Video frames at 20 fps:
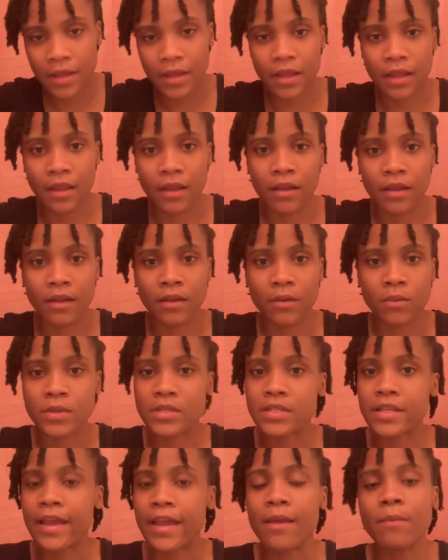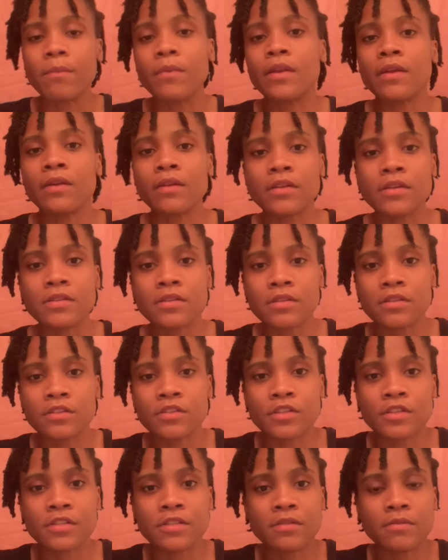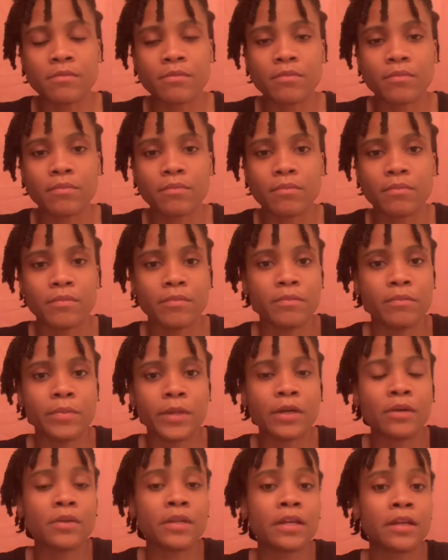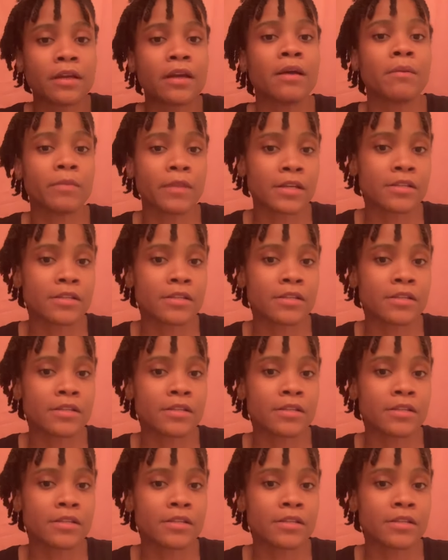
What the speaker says: And what's happening is it's just building up.